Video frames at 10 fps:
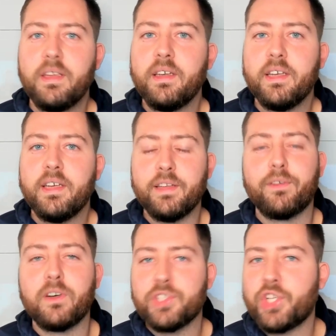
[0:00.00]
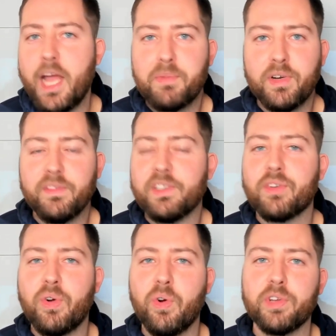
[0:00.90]
In the first chapter of this
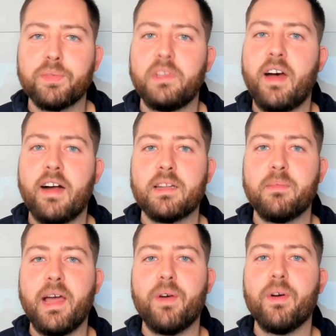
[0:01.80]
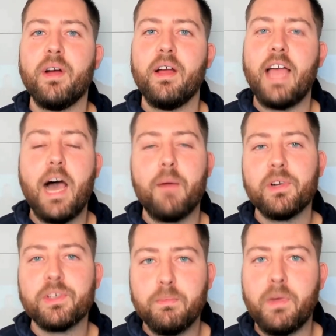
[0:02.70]
course, we talked about how
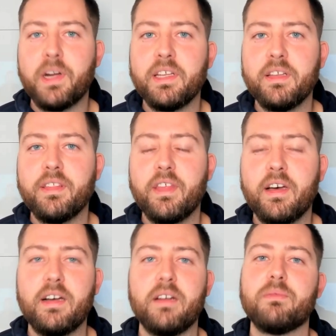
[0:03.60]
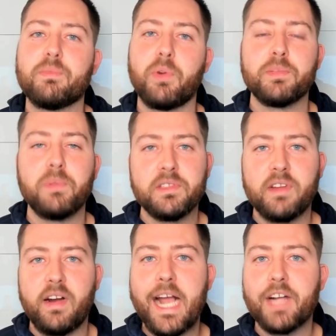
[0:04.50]
much money the sports books are
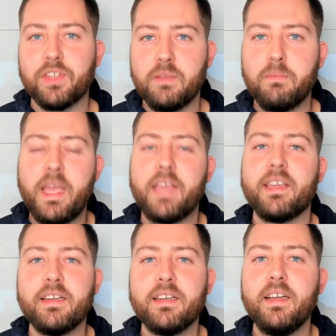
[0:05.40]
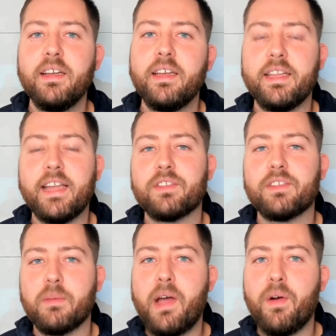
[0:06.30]
actually making, and that's
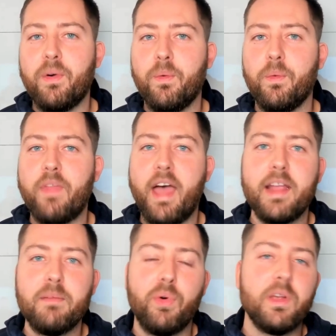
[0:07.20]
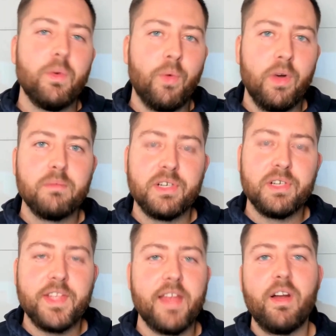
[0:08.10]
about
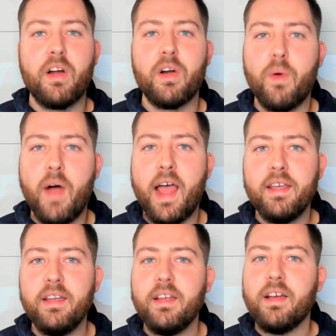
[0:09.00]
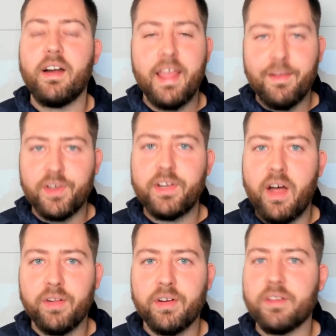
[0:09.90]
9.1% ROI on every
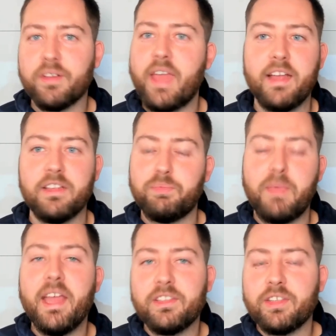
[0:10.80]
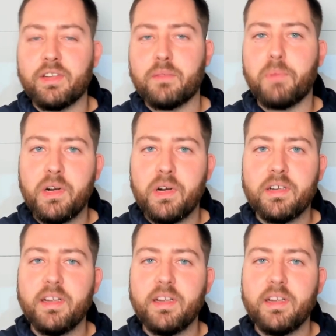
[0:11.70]
dollar that is bet into their book.